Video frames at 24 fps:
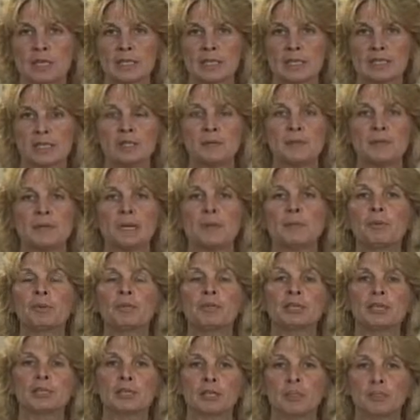is to be able
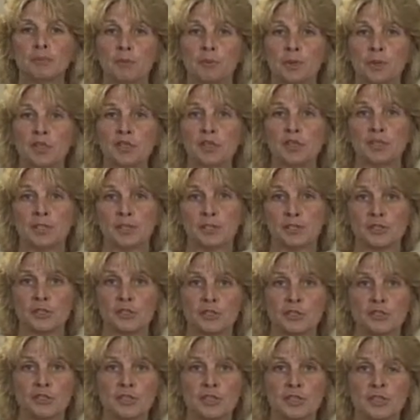to get the compression that the
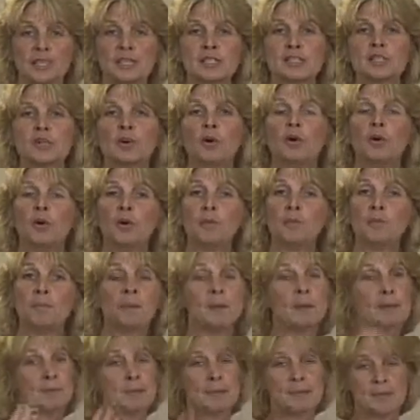surgeon needs to
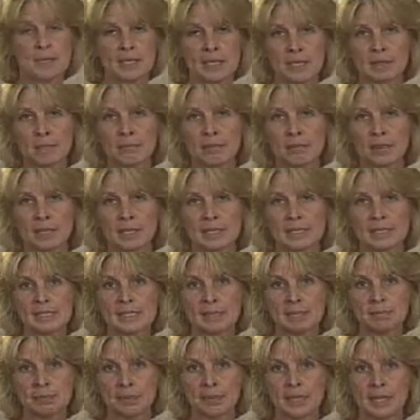hold maybe the
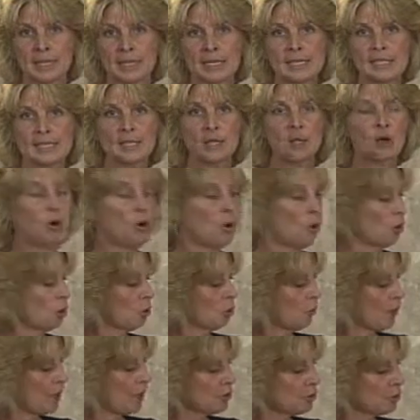implants in place
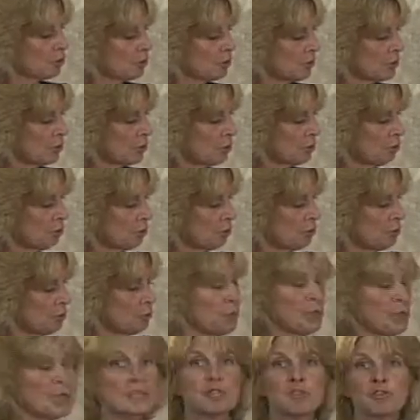or while you're going through
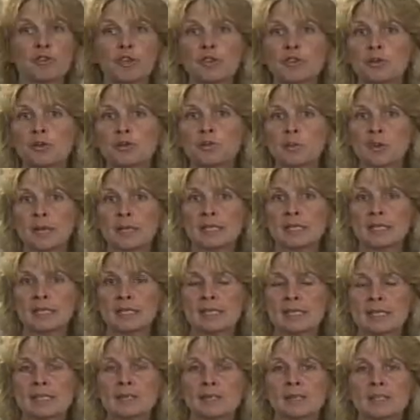the reconstruction
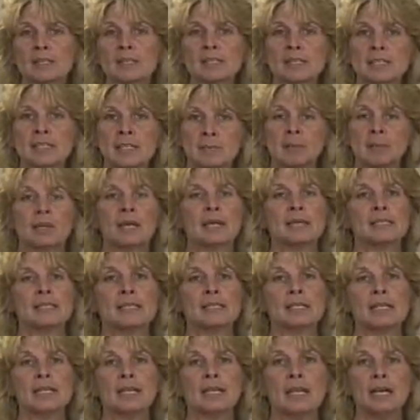process of the
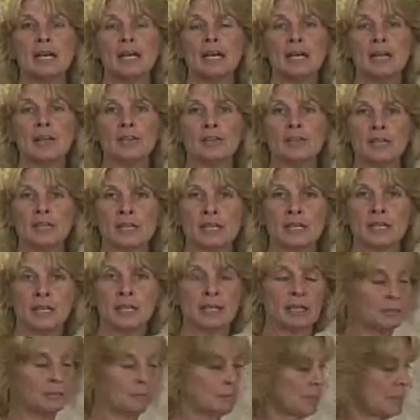stabilizing the
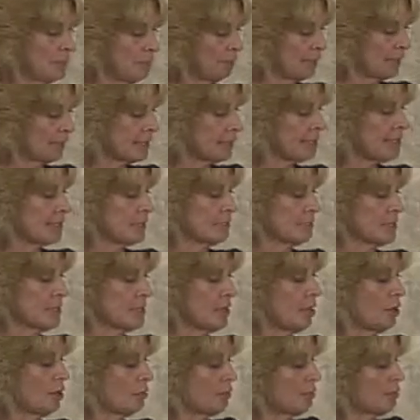implants
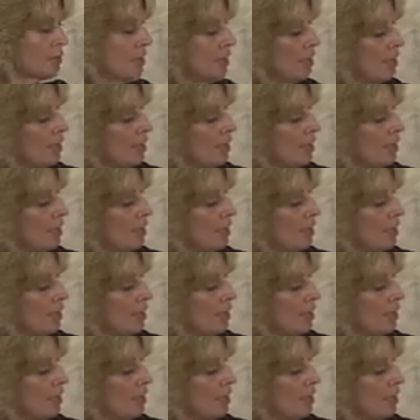themselves.